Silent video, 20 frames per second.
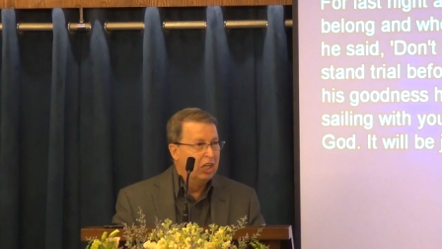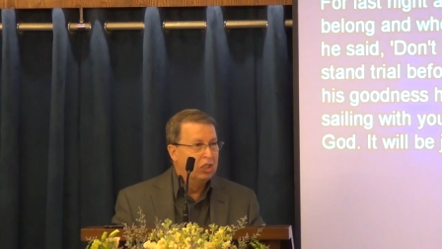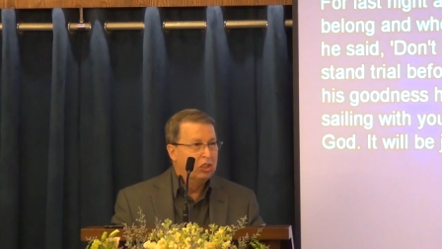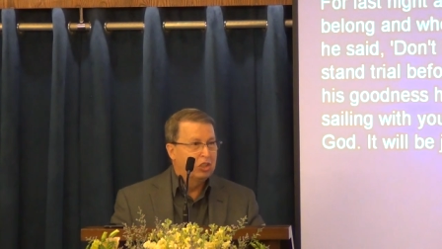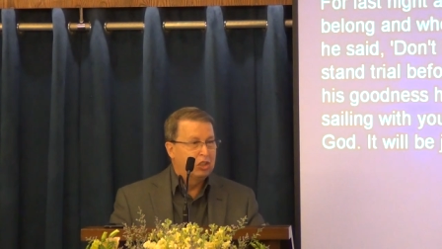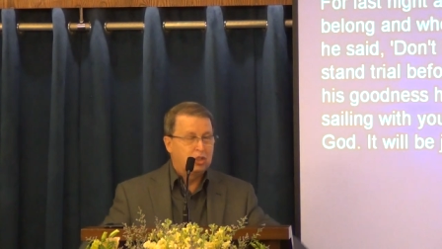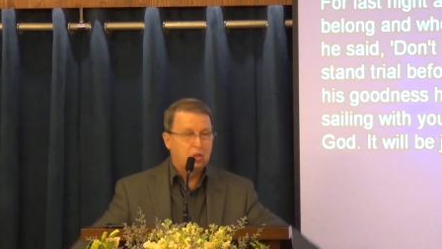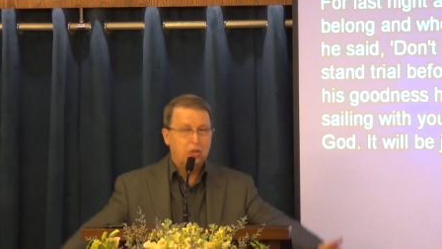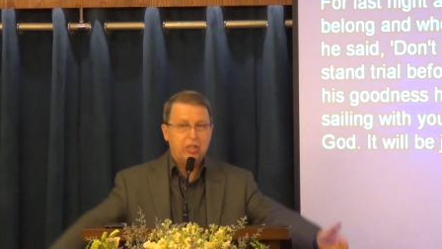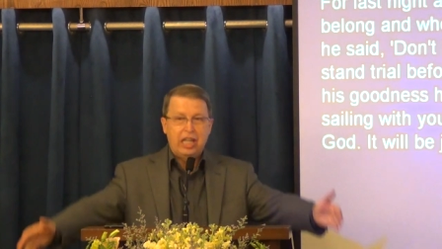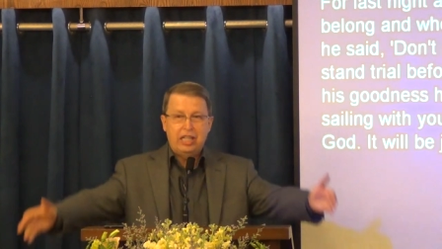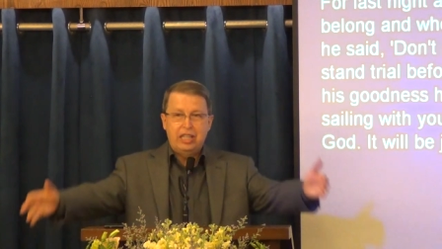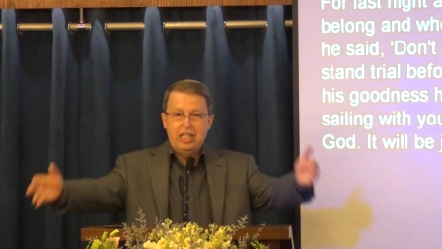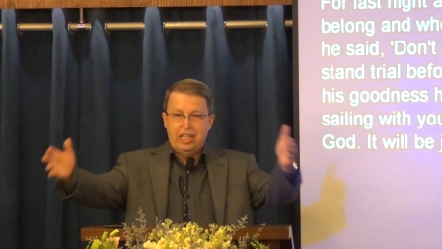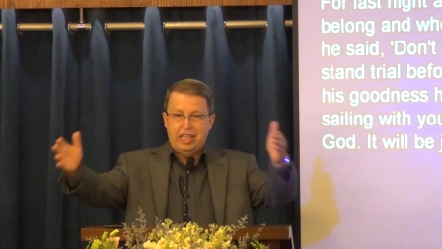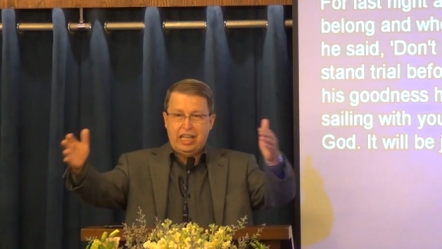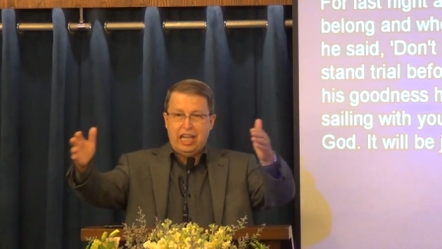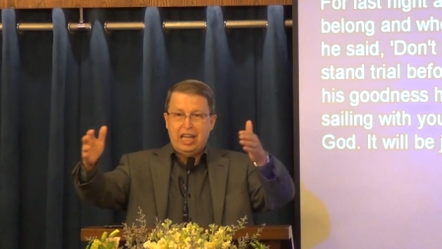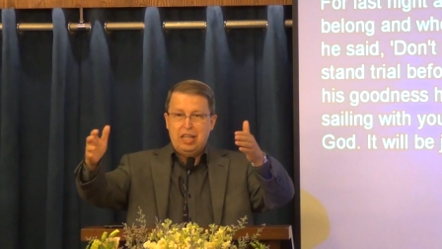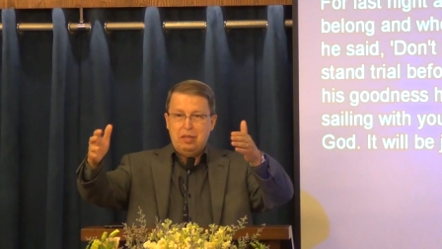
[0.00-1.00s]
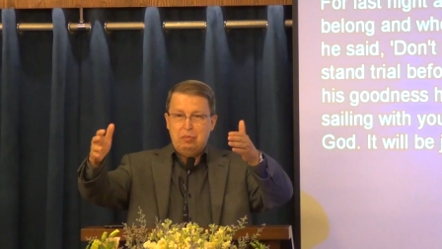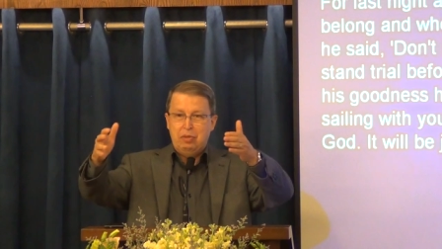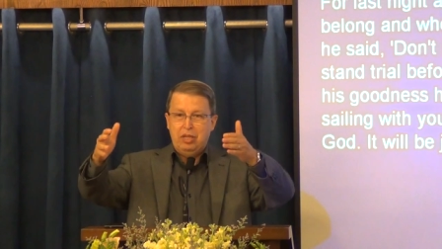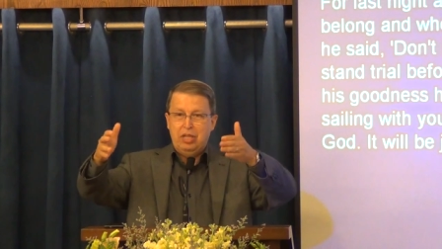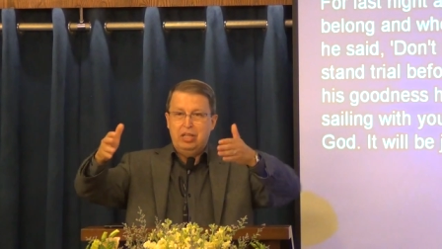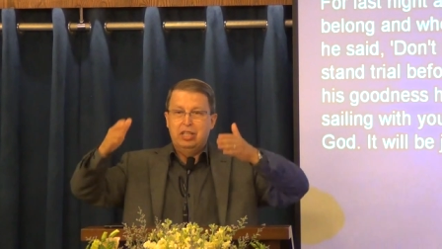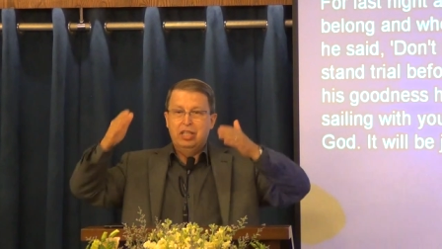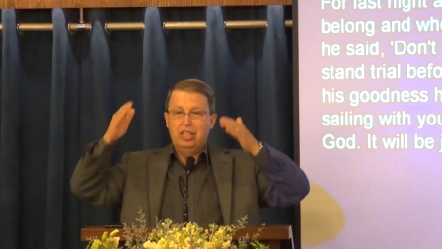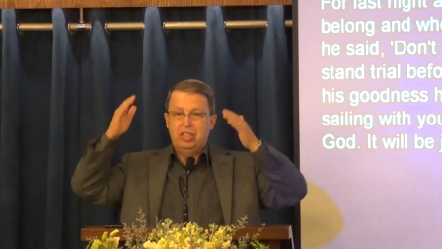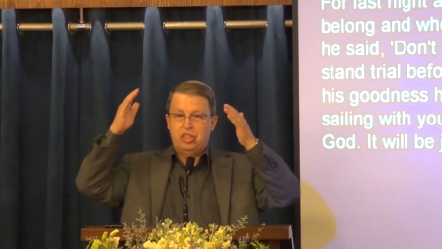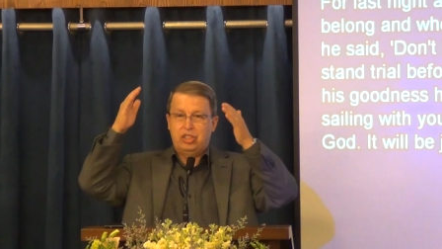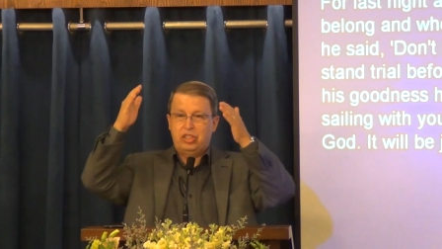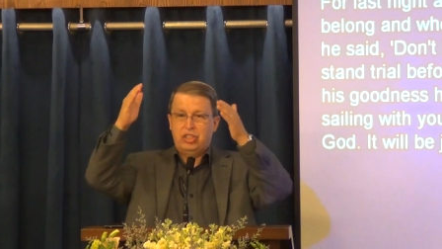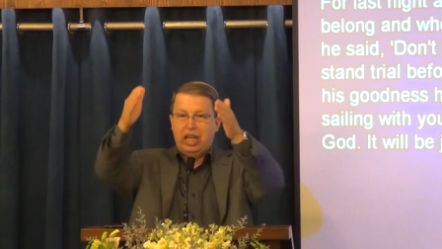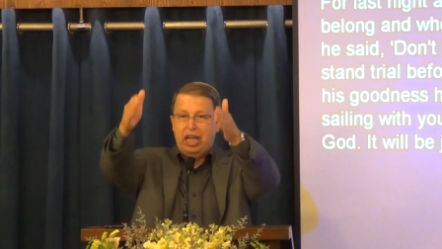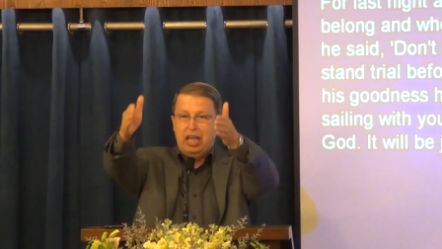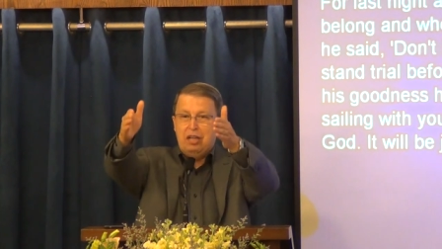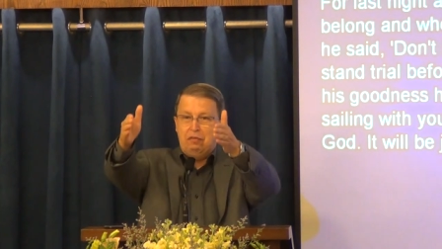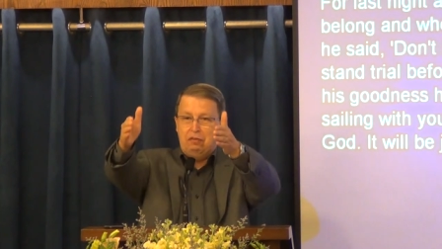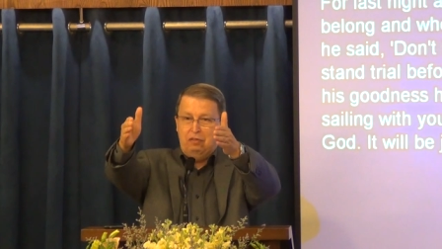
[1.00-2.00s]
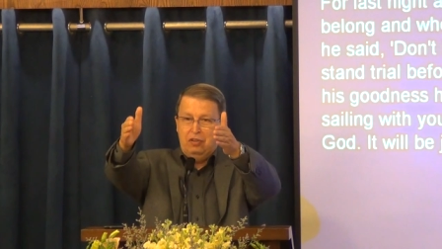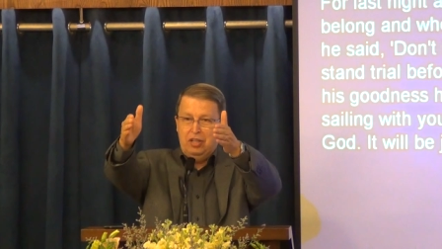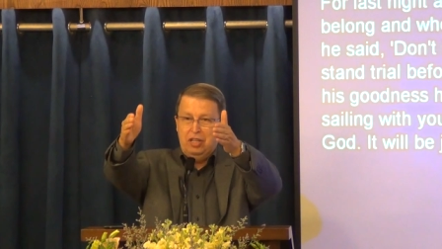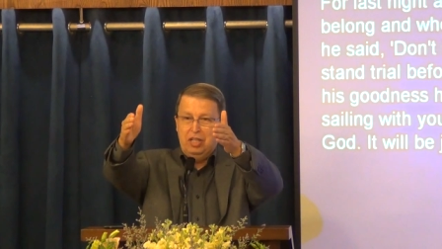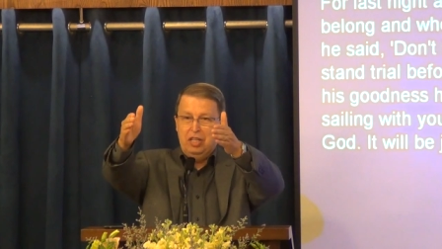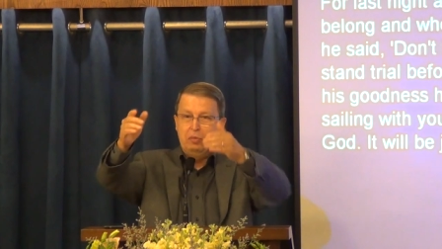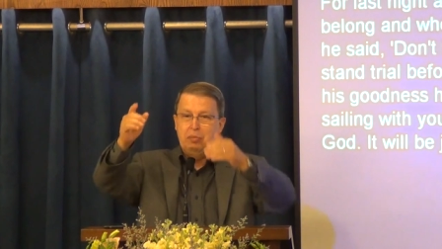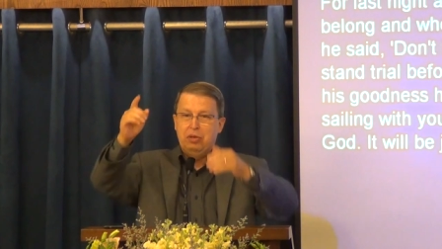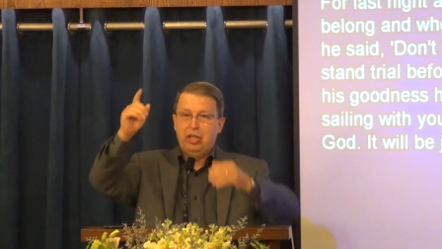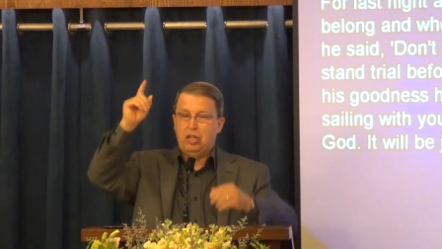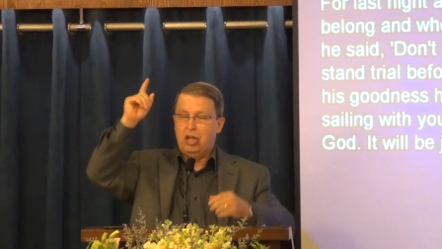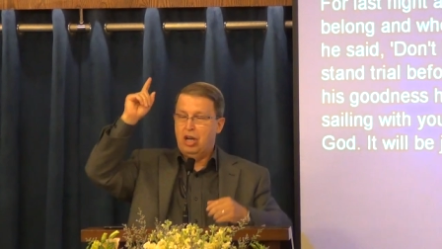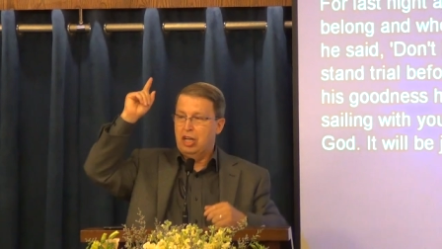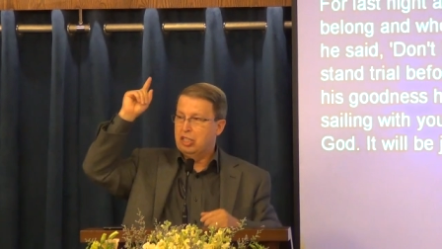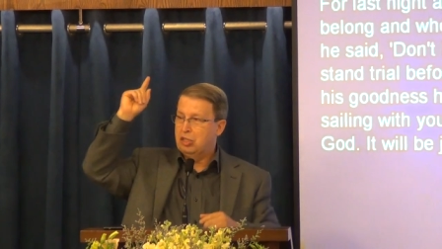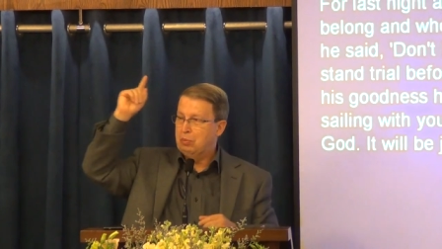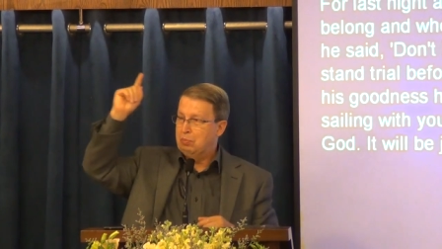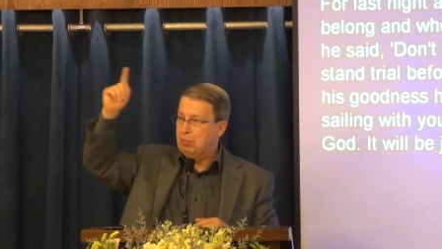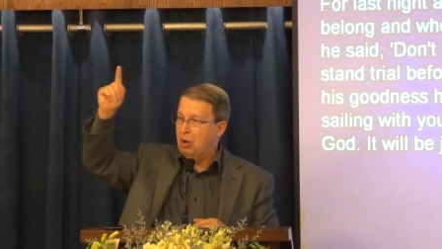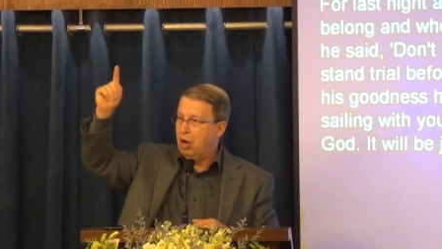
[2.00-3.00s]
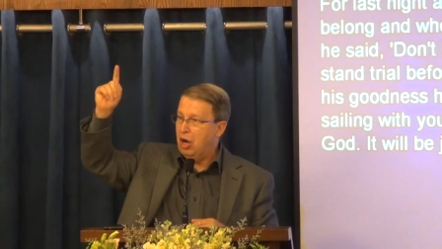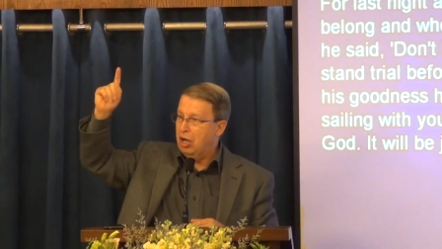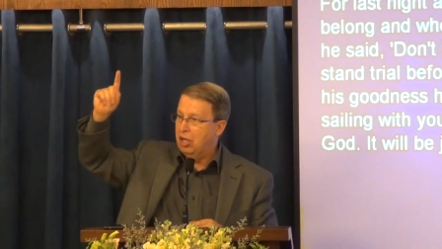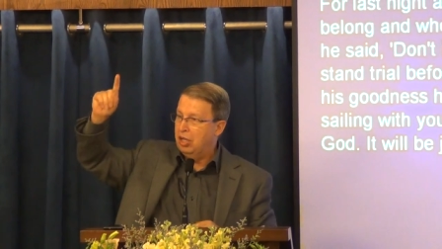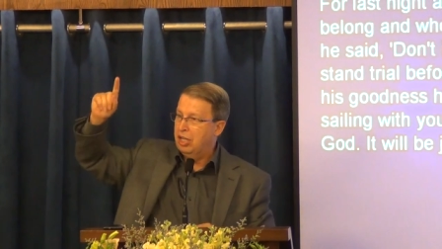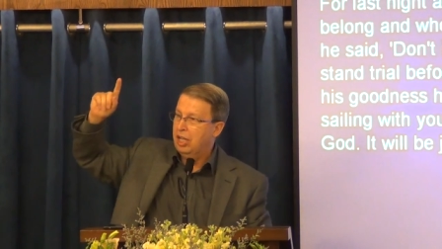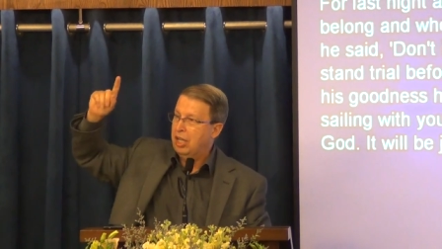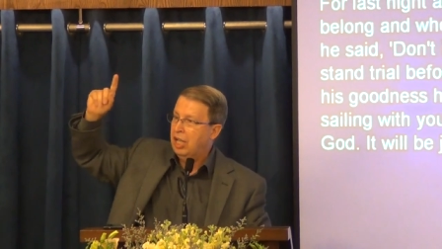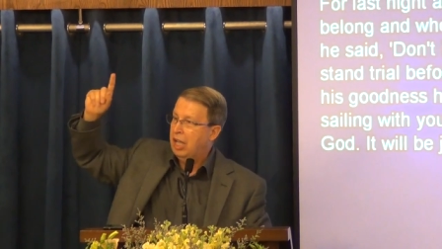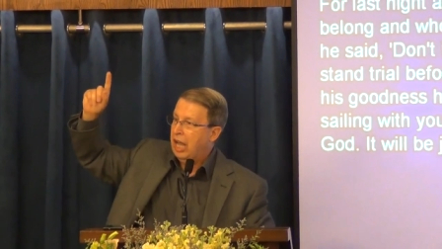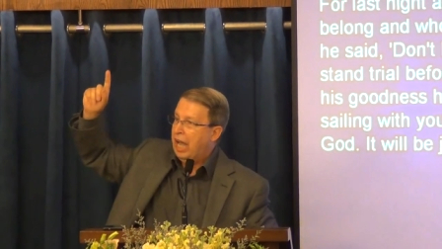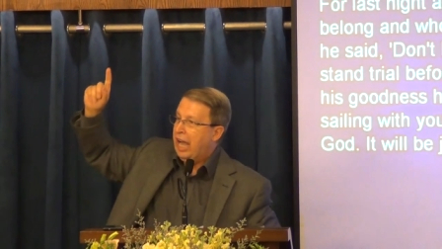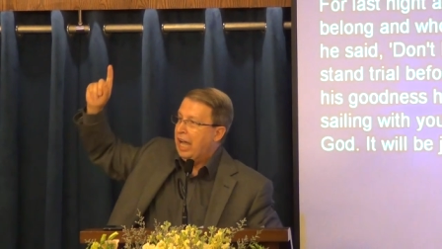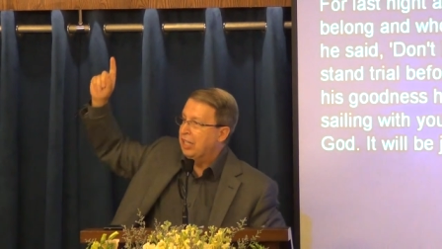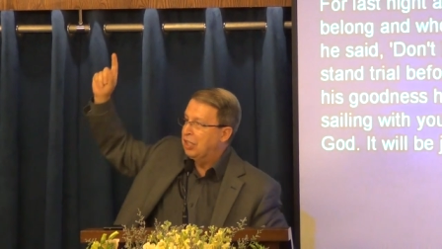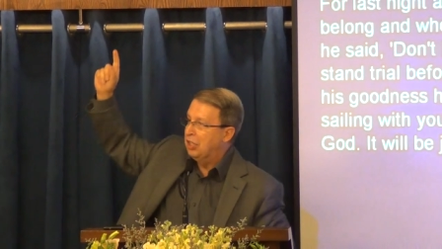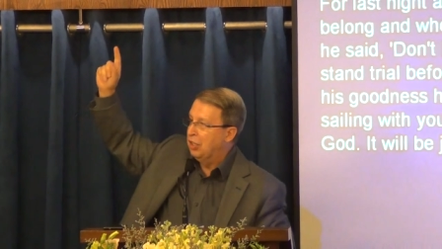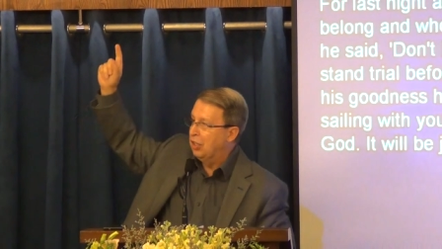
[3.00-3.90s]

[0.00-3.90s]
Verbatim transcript: so that they can be safely, because Paul had